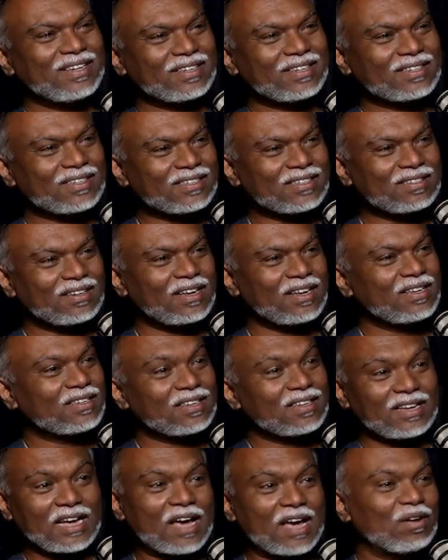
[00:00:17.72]
Krishna, he
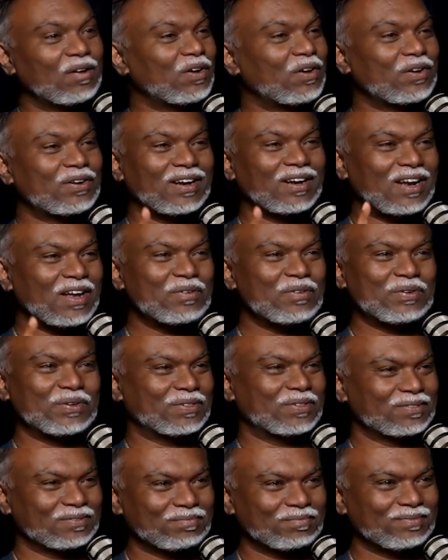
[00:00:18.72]
said, I will not allow you.
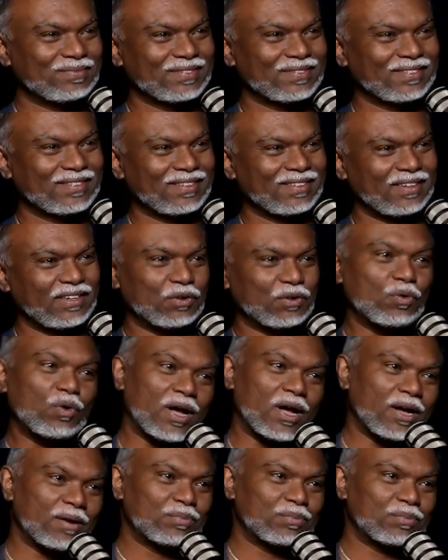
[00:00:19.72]
You have to